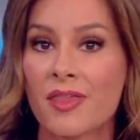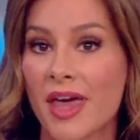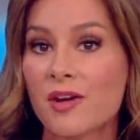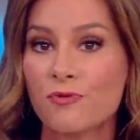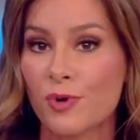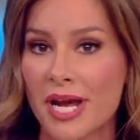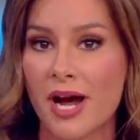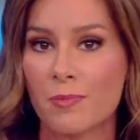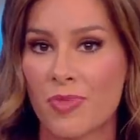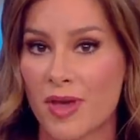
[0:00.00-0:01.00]
they free
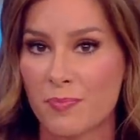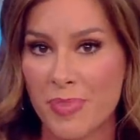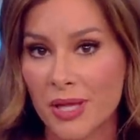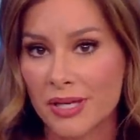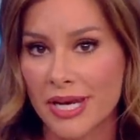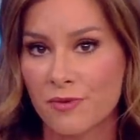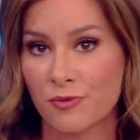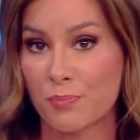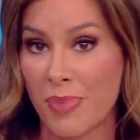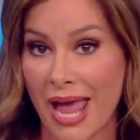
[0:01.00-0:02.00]
up the ability
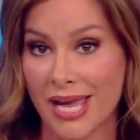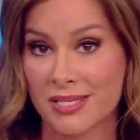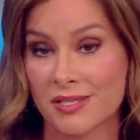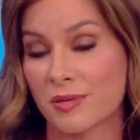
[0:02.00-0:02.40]
for banks